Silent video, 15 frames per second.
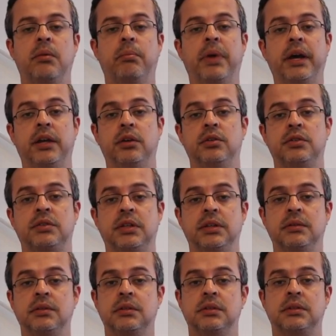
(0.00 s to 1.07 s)
by
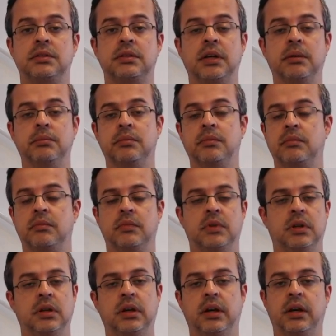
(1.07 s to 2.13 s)
using some
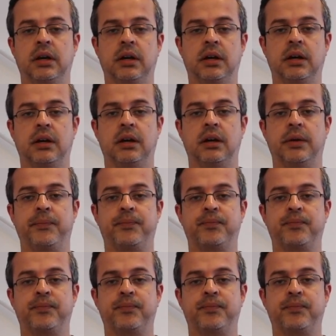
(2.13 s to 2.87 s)
uh,